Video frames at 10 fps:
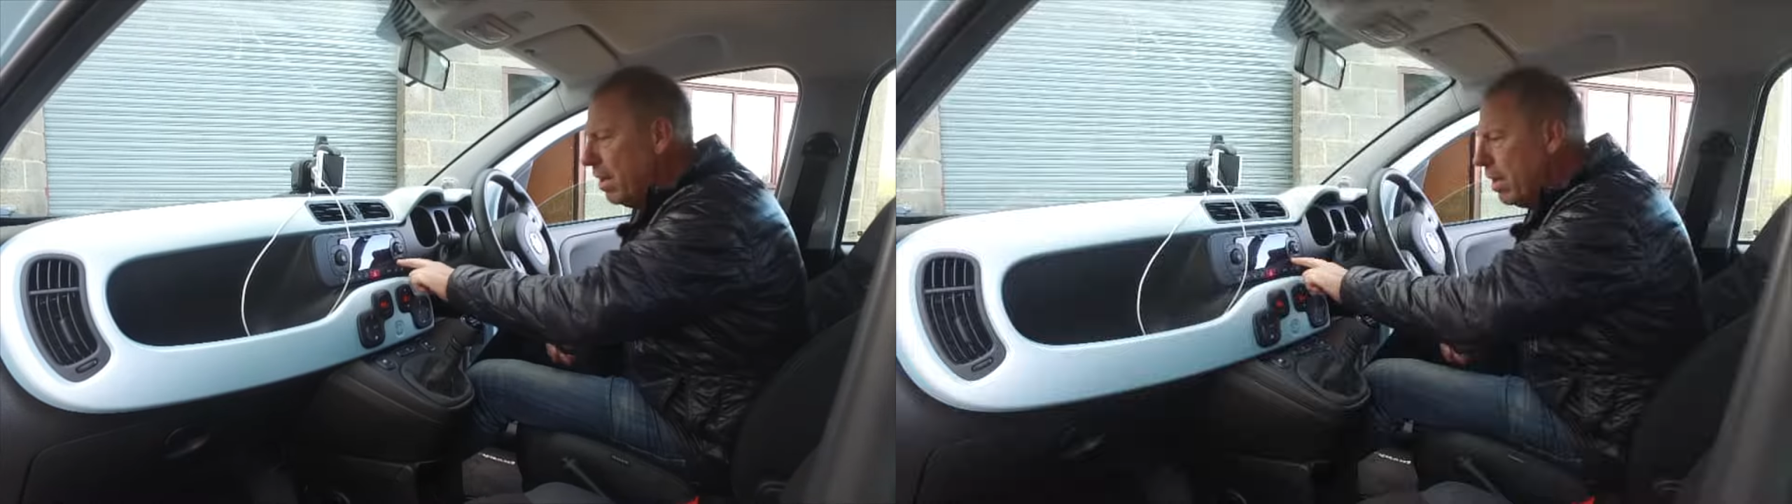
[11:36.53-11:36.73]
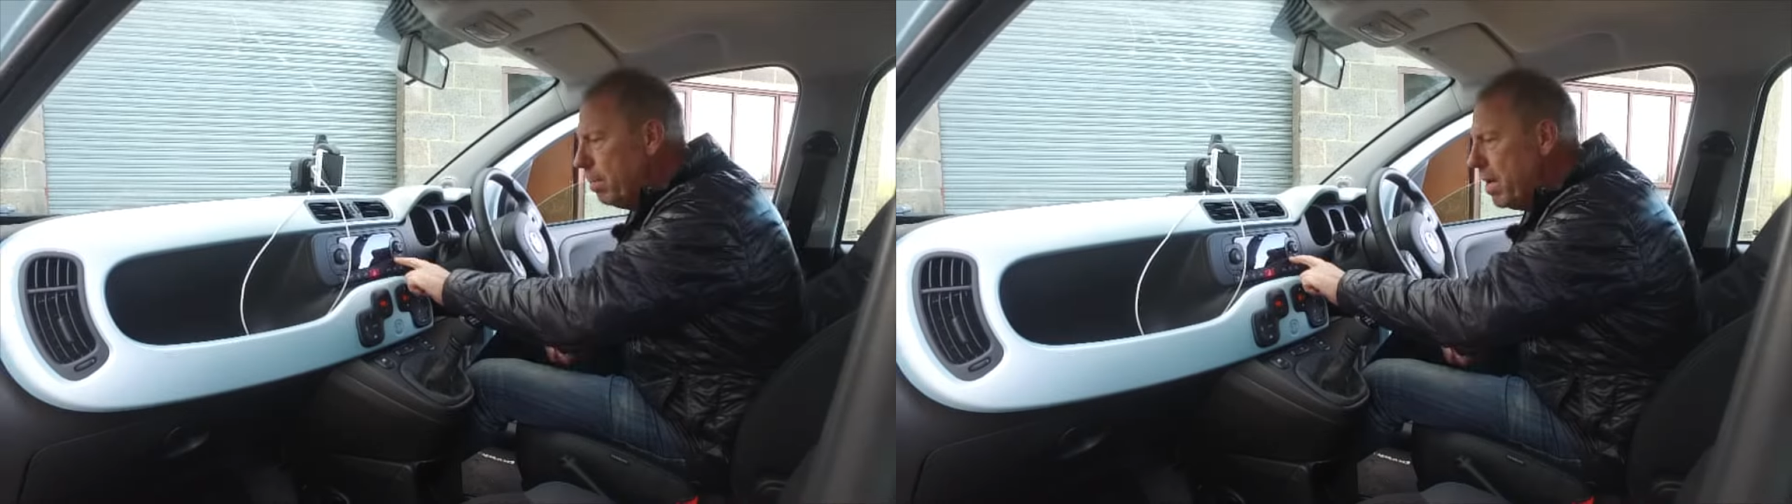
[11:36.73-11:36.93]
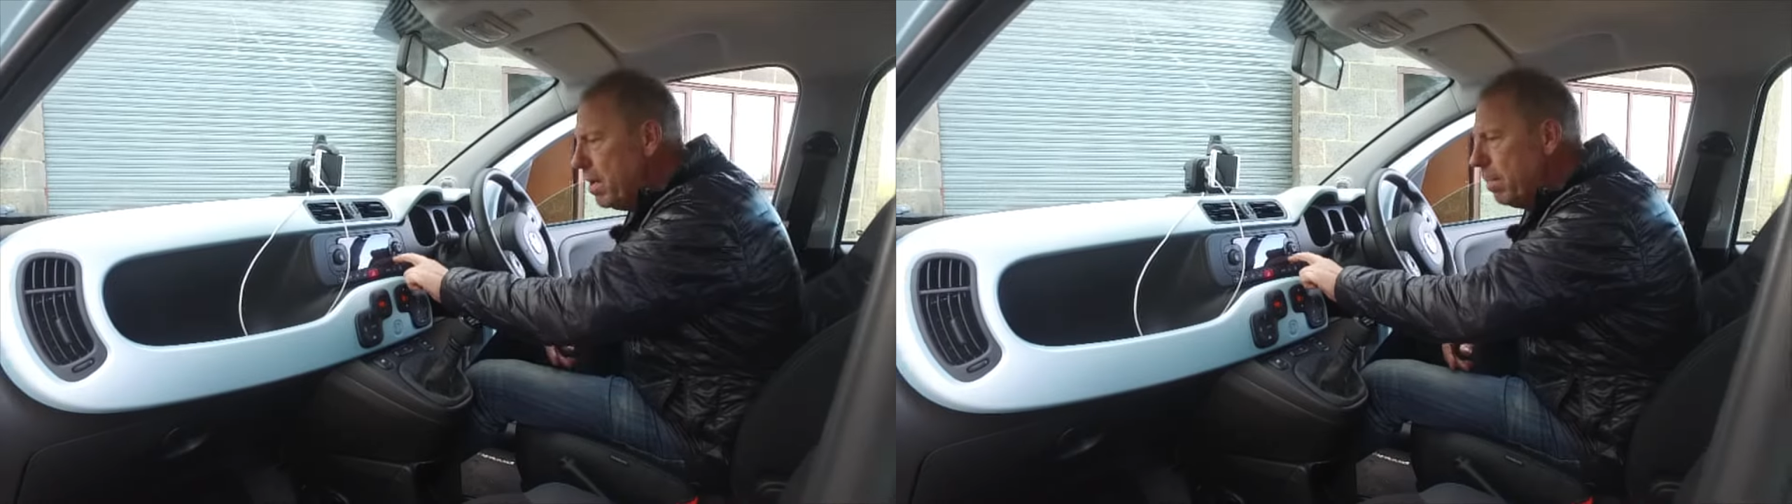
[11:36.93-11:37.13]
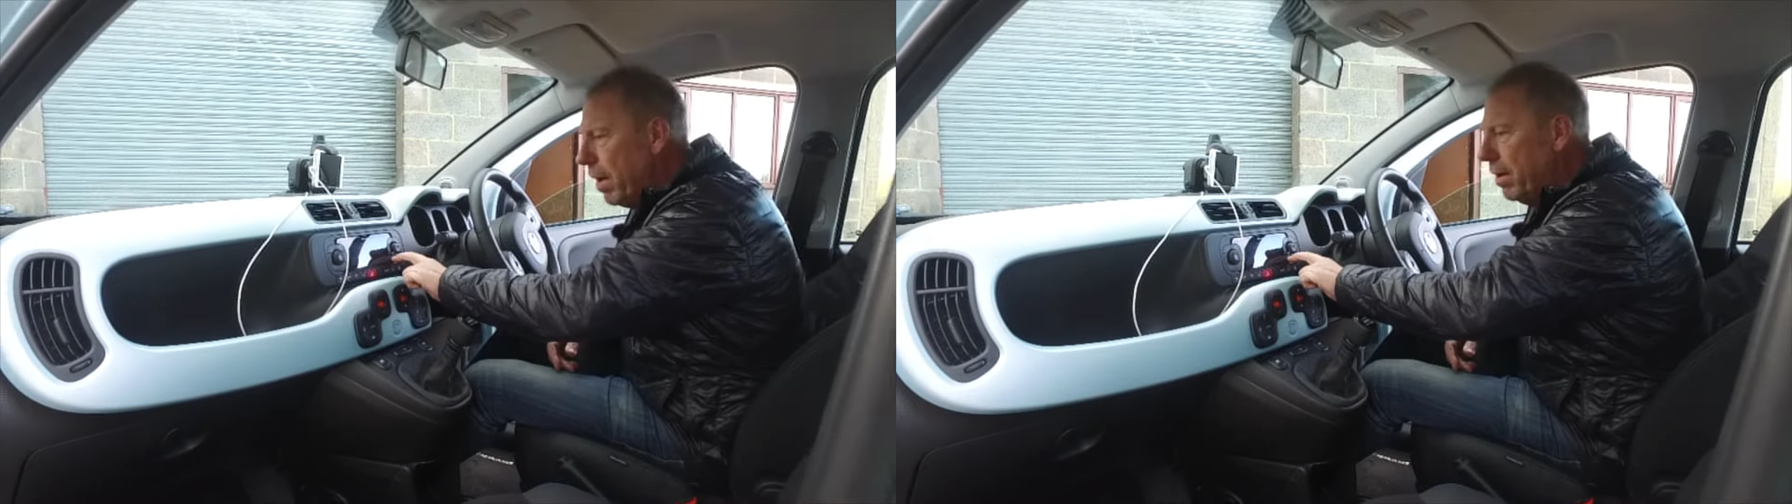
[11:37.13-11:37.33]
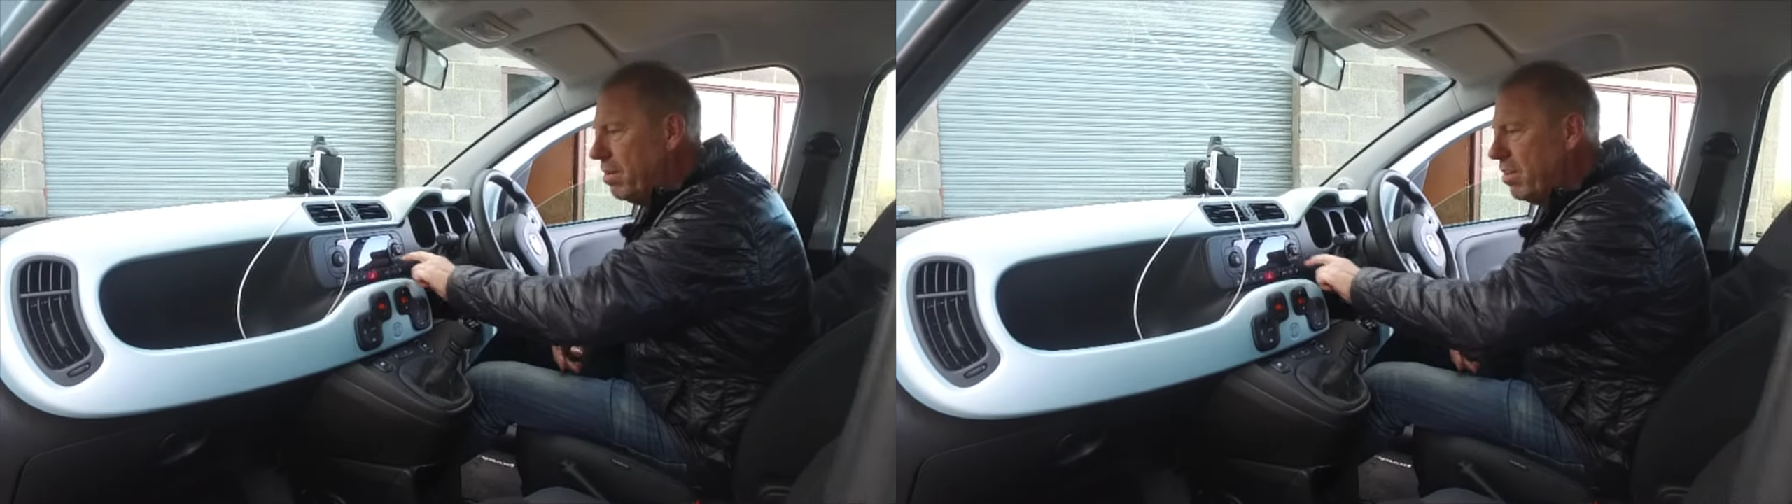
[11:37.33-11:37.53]
The media
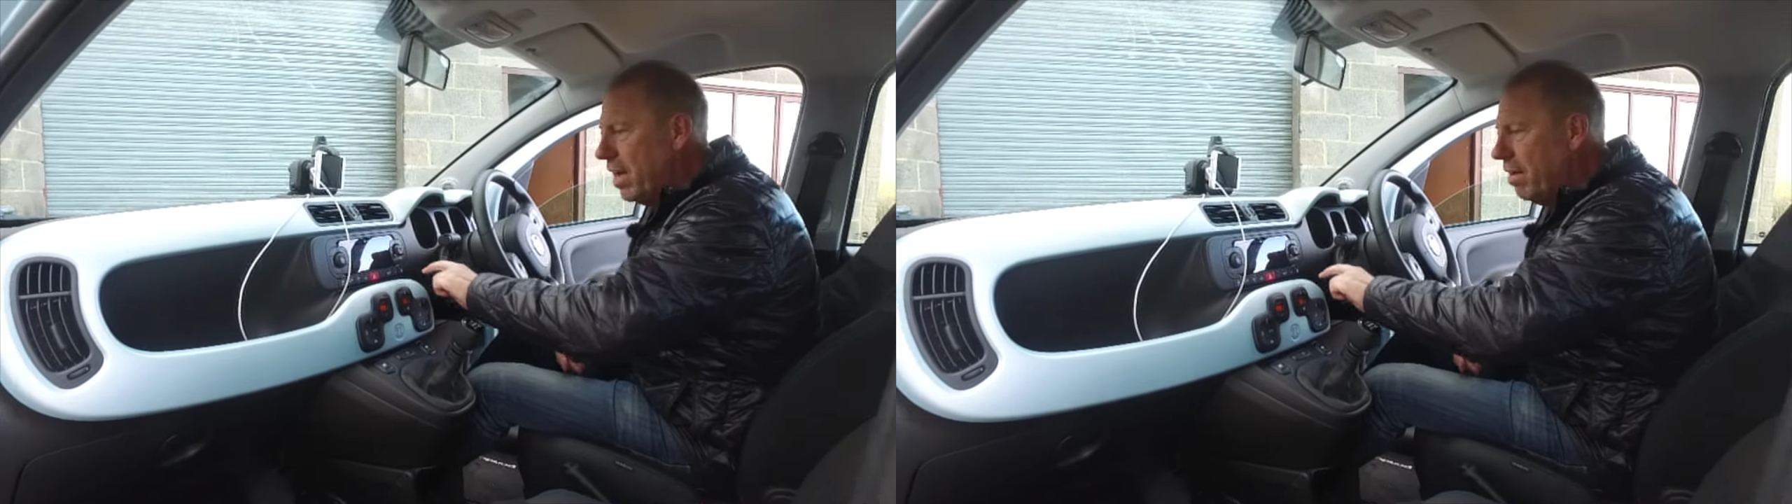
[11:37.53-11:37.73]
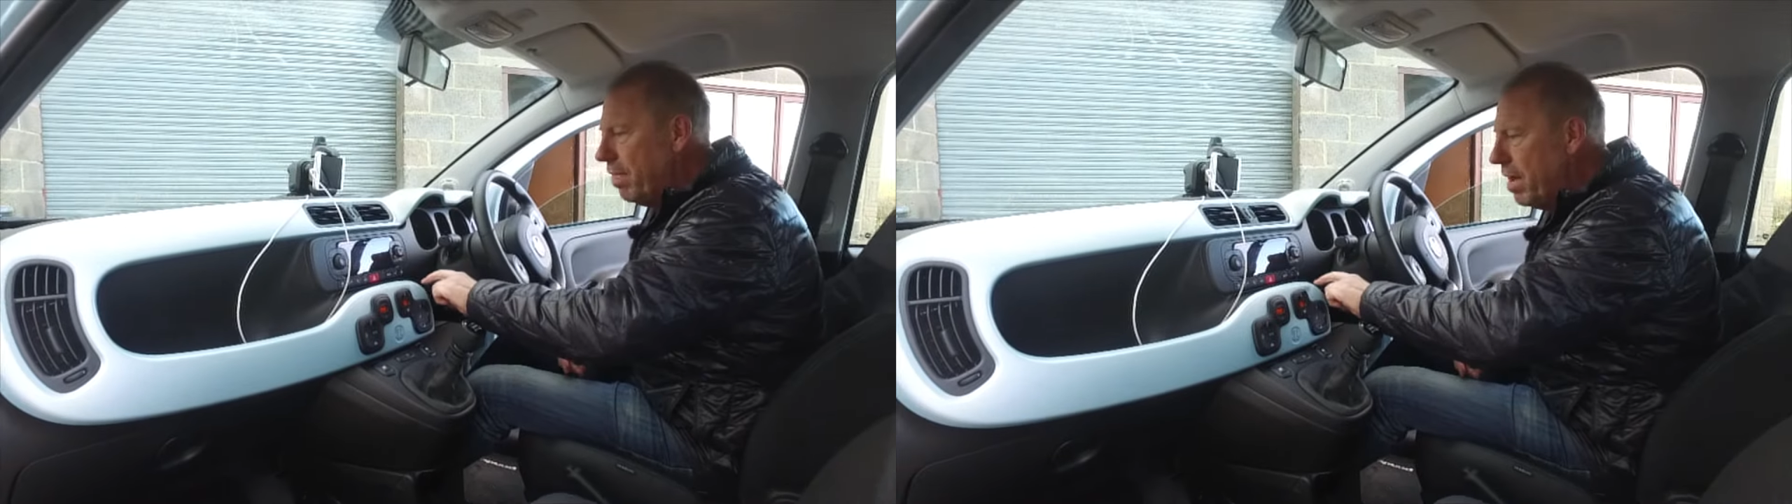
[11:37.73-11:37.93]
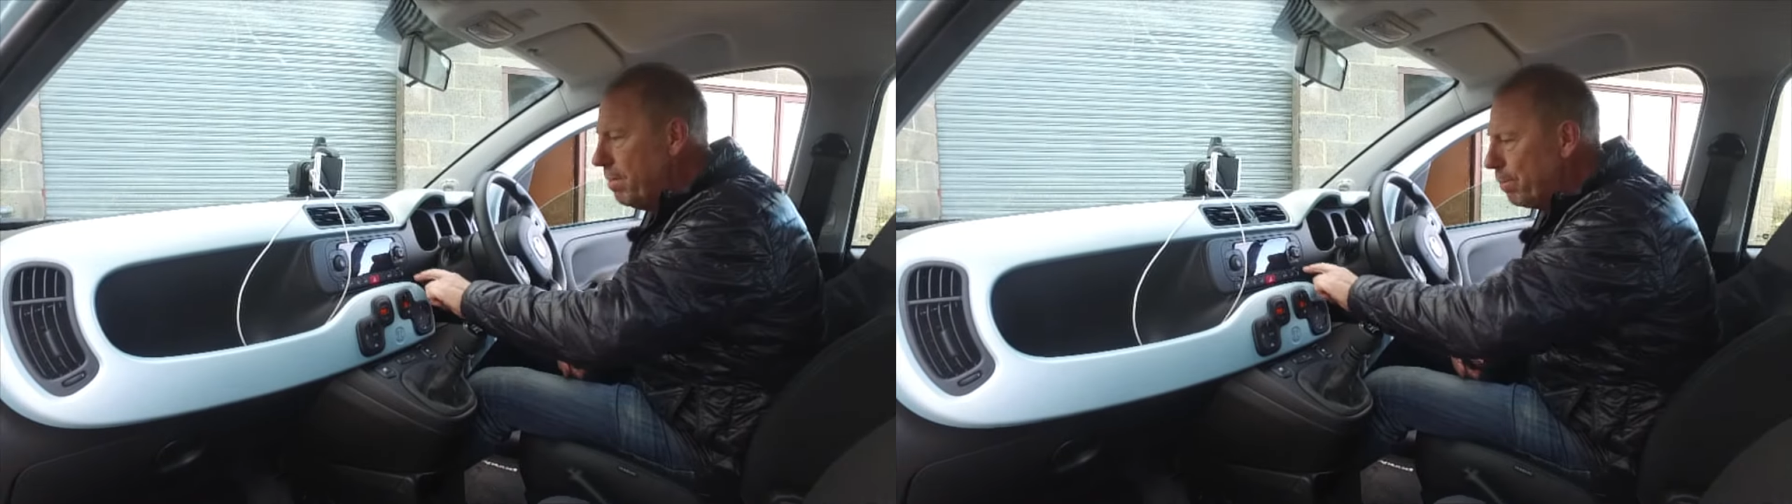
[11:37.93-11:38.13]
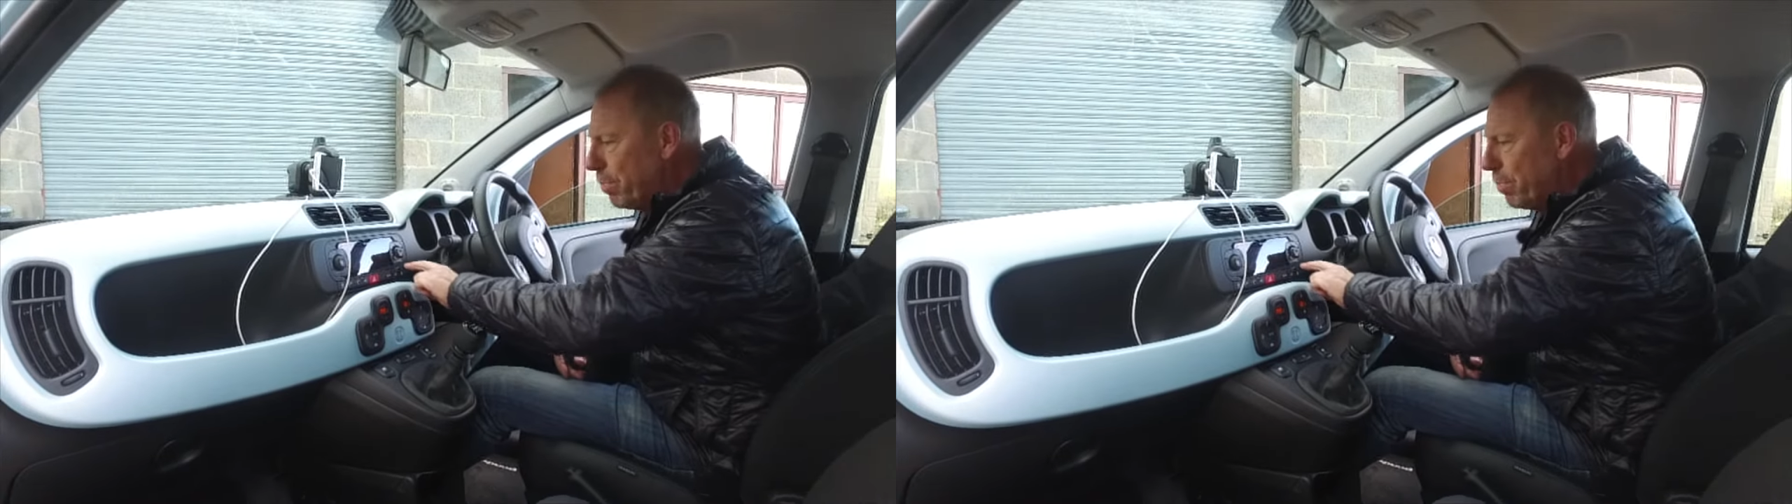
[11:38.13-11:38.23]
button is down there,